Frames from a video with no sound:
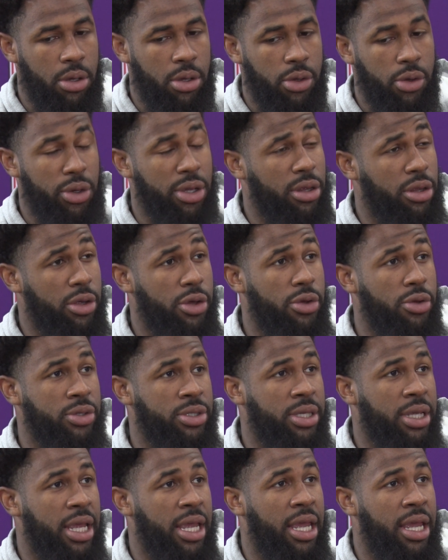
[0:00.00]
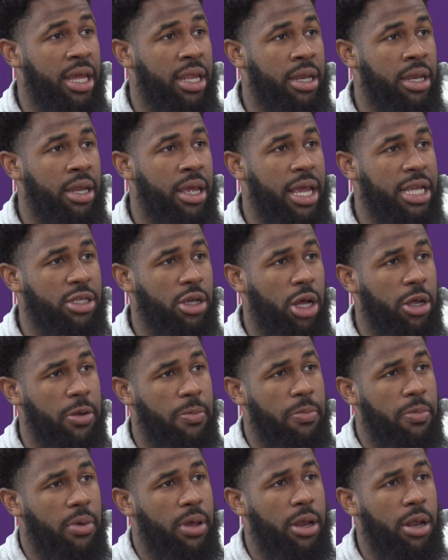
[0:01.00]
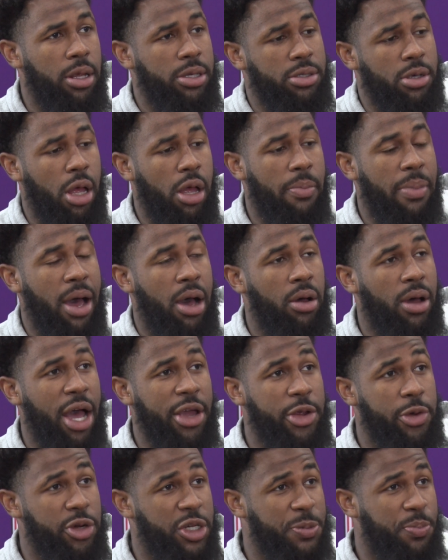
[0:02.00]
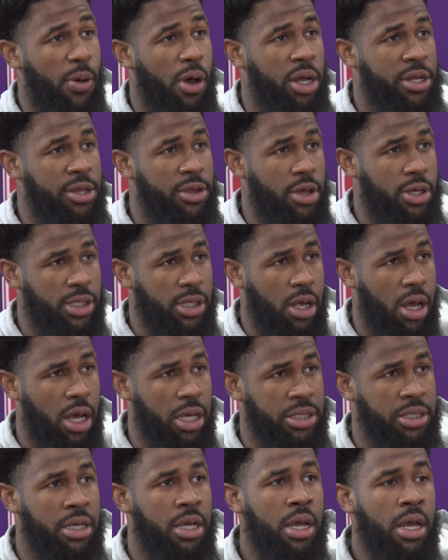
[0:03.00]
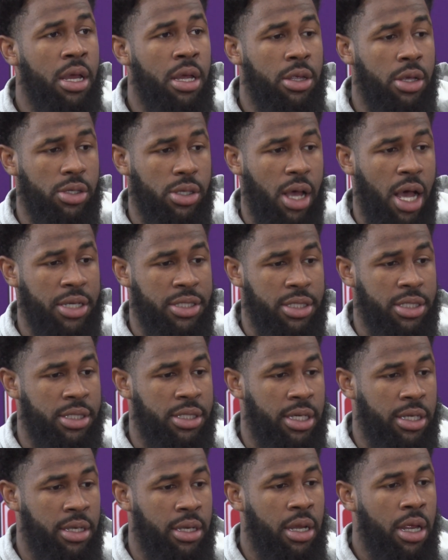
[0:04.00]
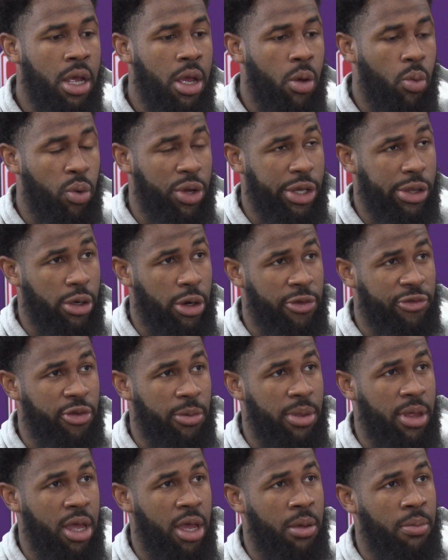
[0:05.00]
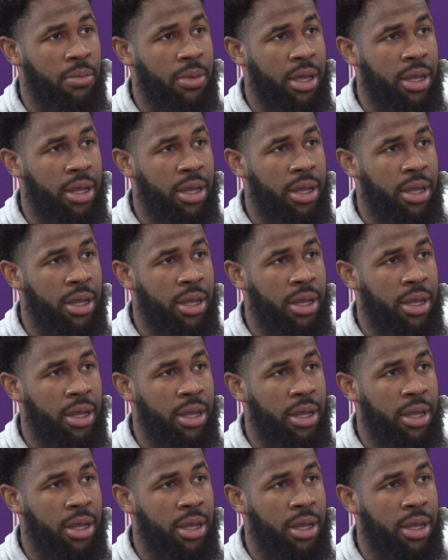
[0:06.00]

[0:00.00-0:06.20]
you can lose, and it's all about how you respond to those losses, and what you learn from them,